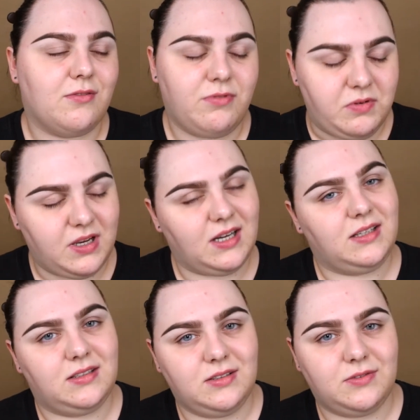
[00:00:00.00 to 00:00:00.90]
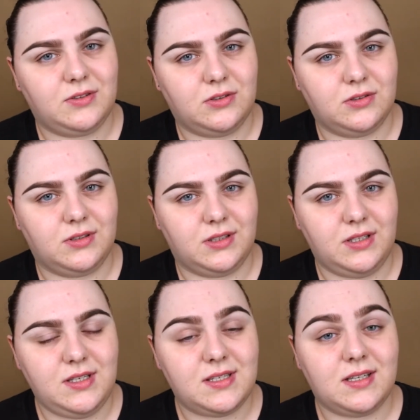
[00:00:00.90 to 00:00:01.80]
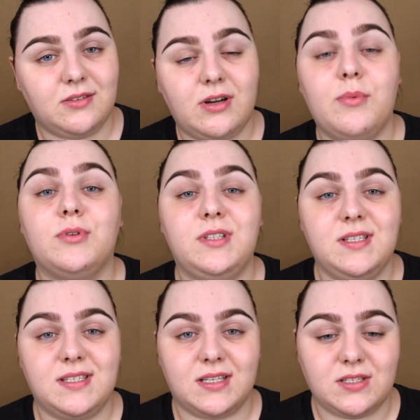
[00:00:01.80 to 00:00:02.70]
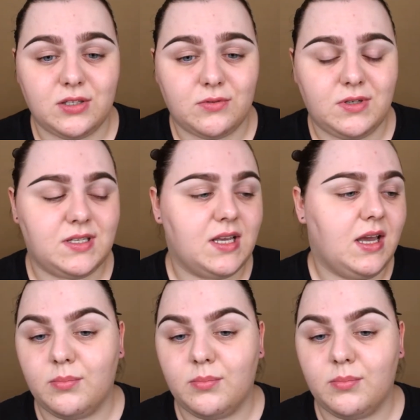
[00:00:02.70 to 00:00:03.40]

very active on Instagram, on Insta stories.